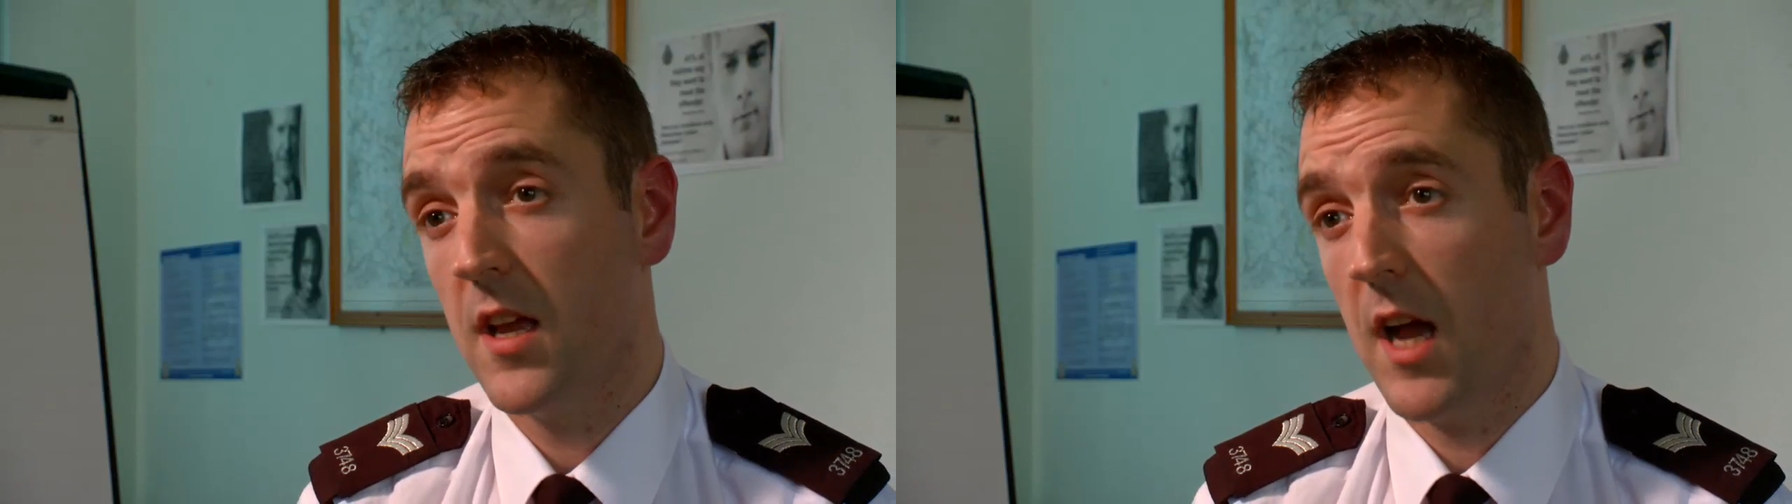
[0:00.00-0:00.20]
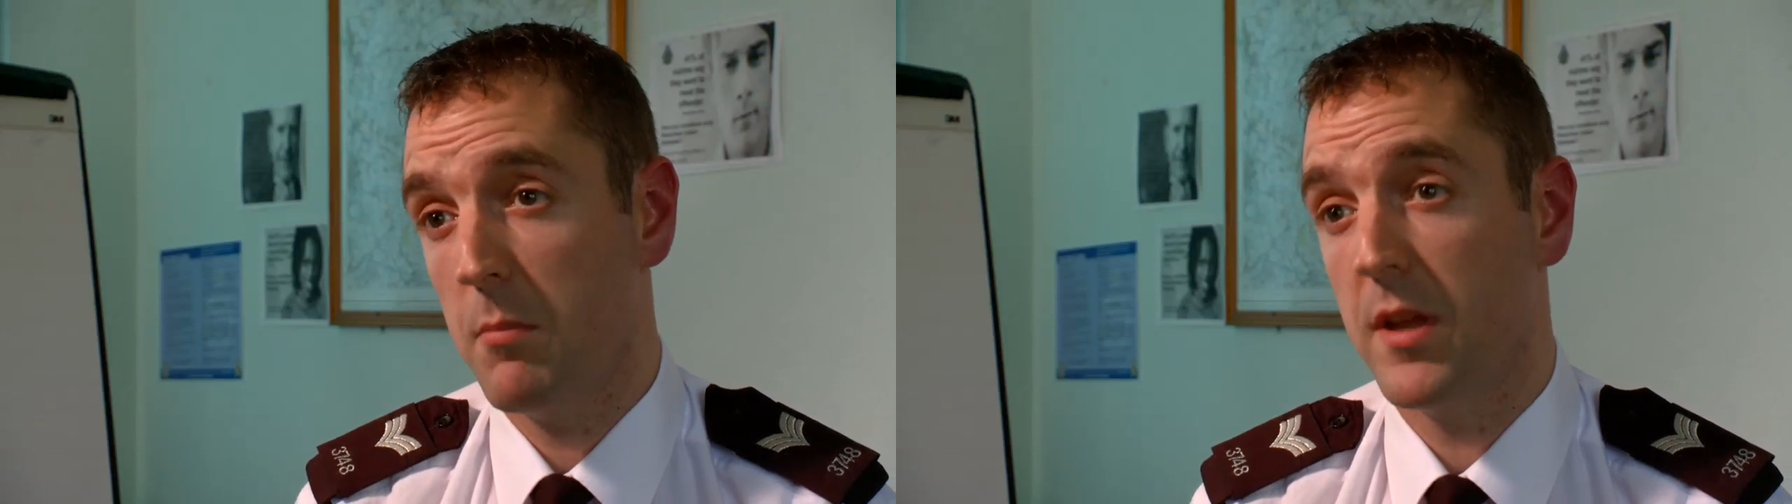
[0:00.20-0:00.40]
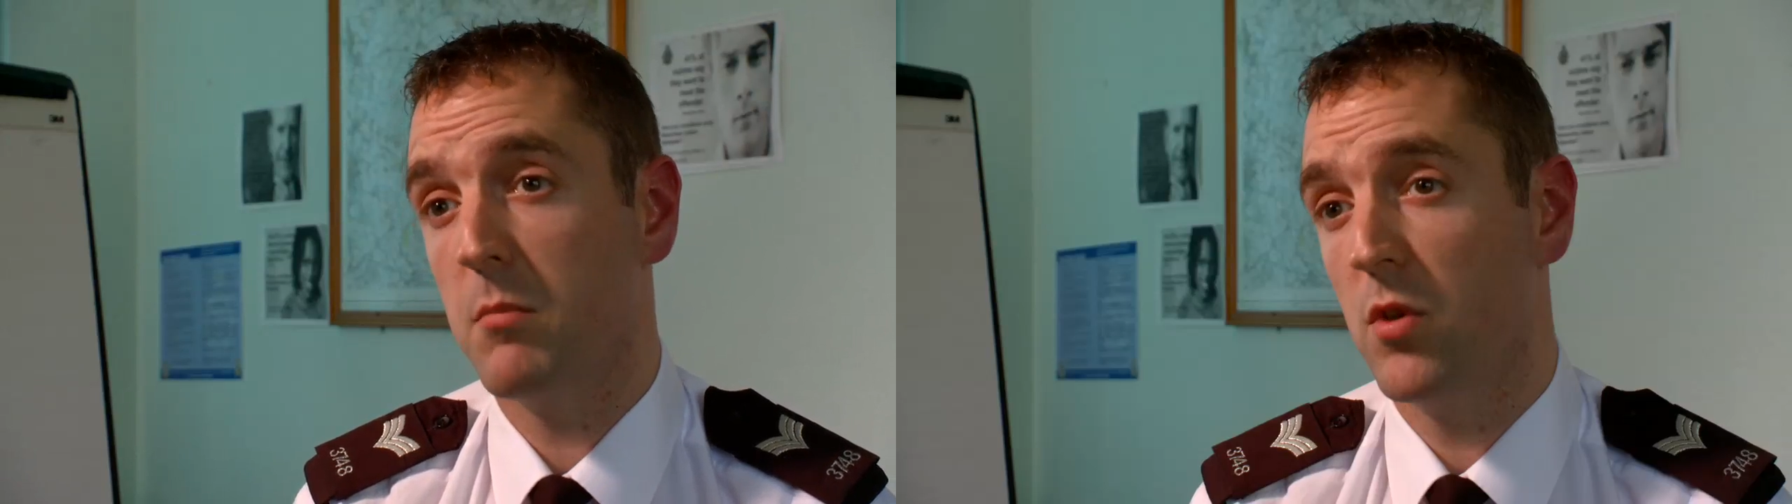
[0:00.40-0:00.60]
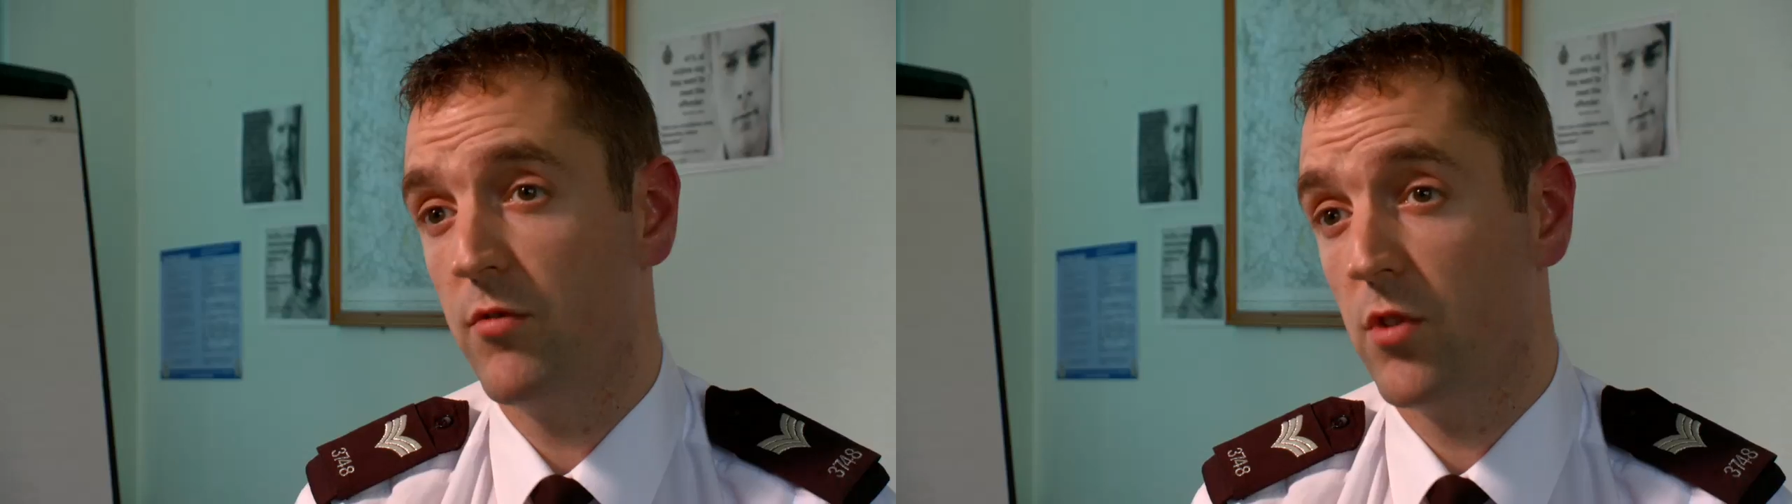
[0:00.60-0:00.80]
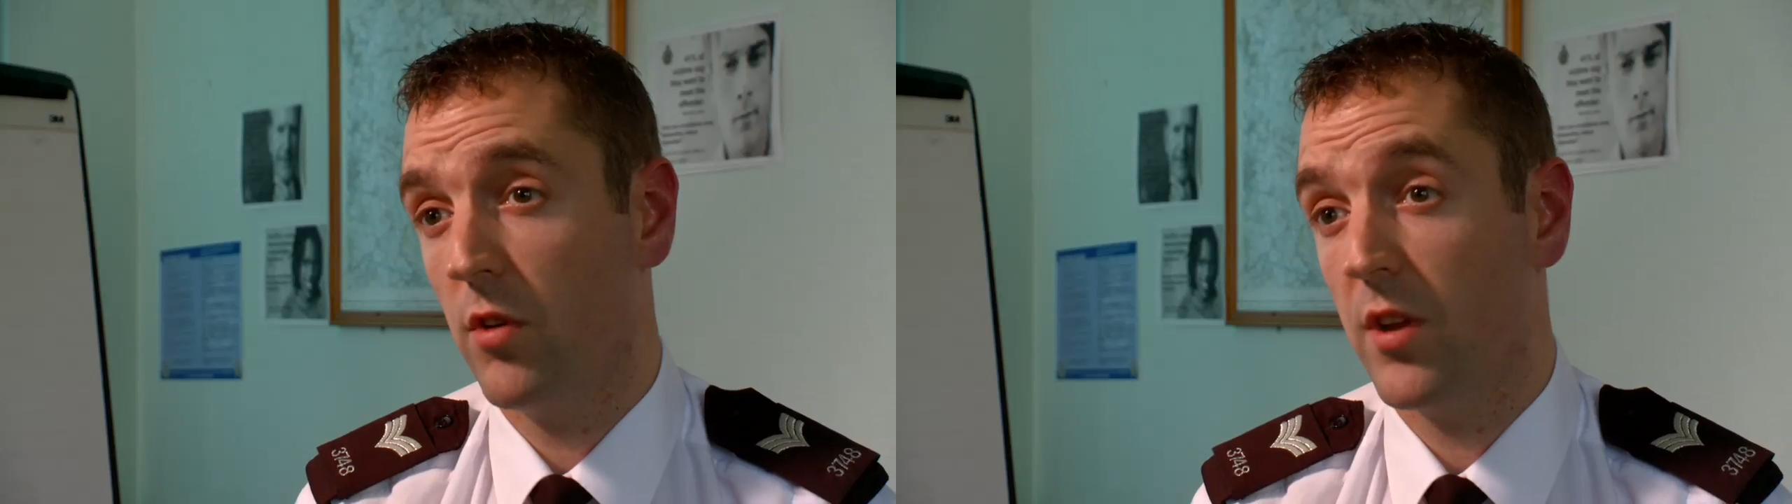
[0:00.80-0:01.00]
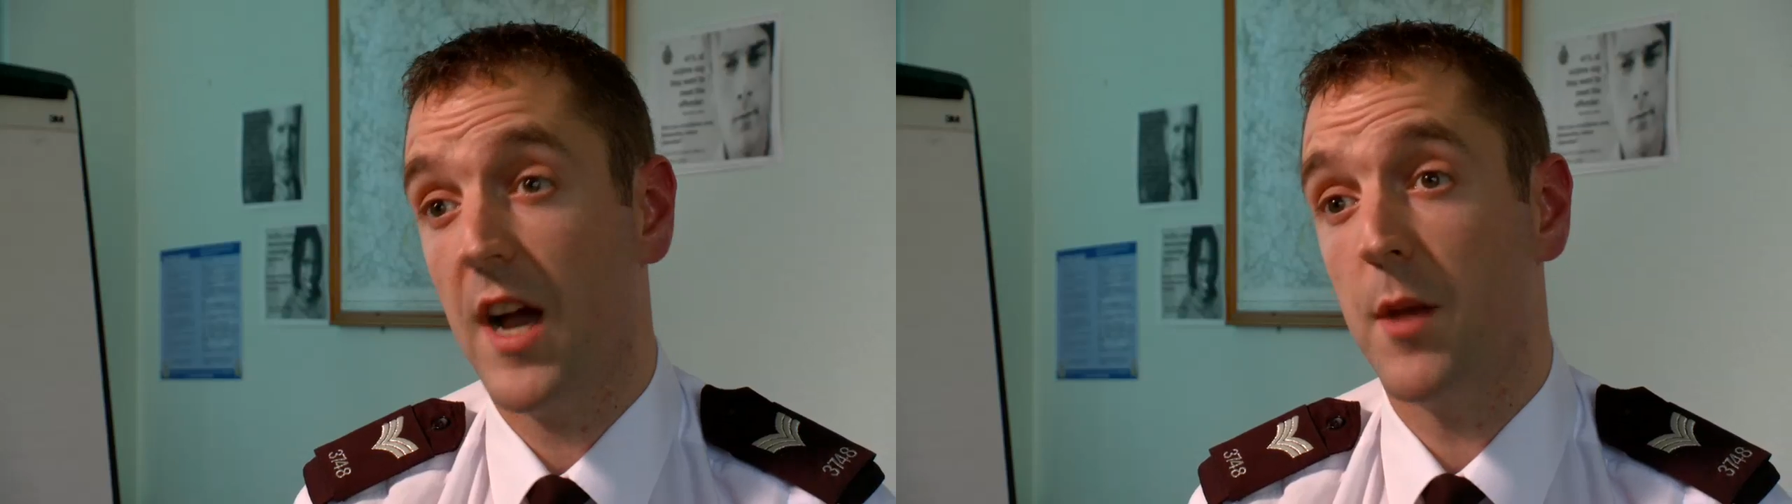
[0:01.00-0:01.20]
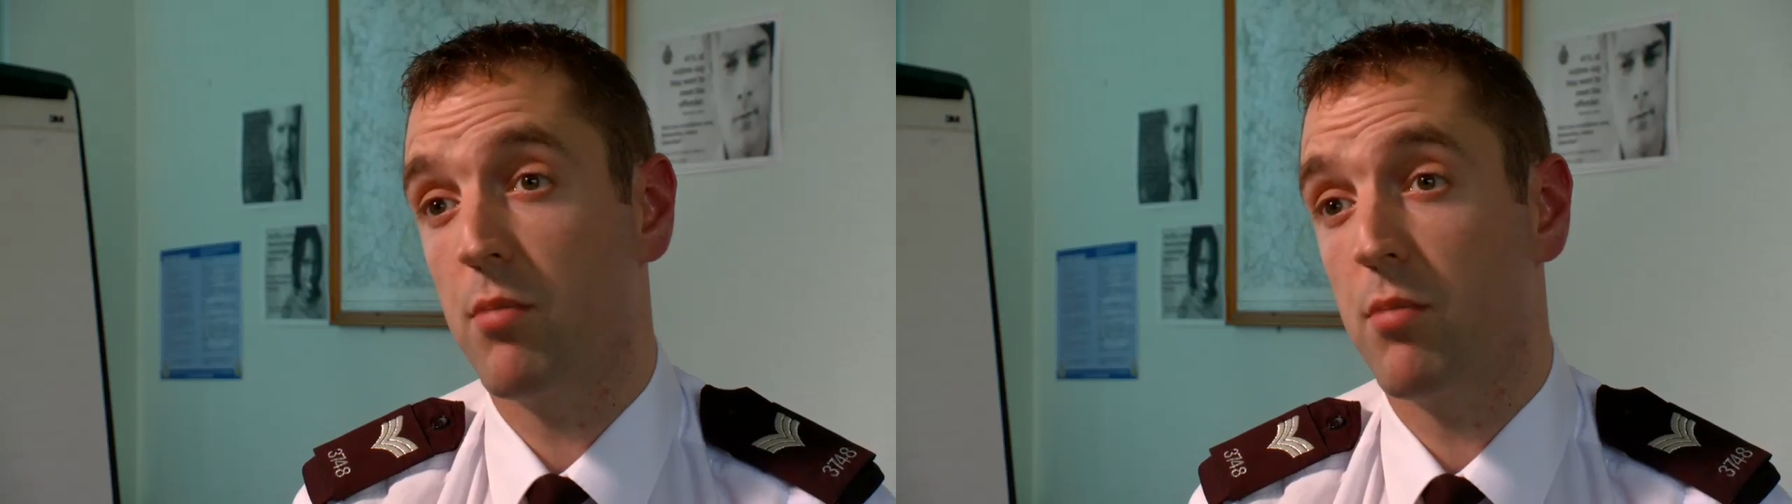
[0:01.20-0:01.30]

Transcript: and being moved on at a